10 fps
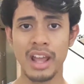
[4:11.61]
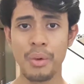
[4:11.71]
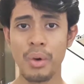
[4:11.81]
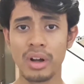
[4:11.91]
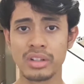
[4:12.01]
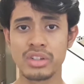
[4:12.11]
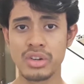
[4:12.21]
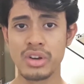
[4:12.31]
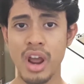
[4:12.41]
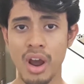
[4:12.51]
They want
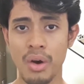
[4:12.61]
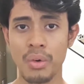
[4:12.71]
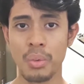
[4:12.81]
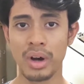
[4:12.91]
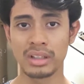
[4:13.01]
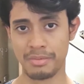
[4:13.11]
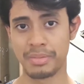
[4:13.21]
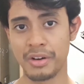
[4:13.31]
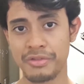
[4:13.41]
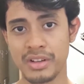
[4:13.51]
to know what the
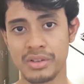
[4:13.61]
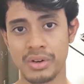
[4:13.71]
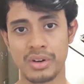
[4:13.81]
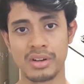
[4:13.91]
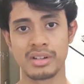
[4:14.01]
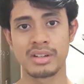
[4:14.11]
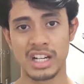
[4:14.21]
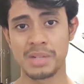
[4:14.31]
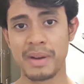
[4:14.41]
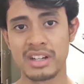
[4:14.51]
professor's
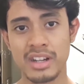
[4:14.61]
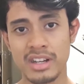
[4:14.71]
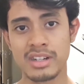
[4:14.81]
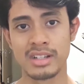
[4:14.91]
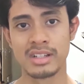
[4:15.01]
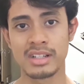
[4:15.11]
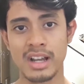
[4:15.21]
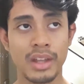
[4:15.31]
expectations.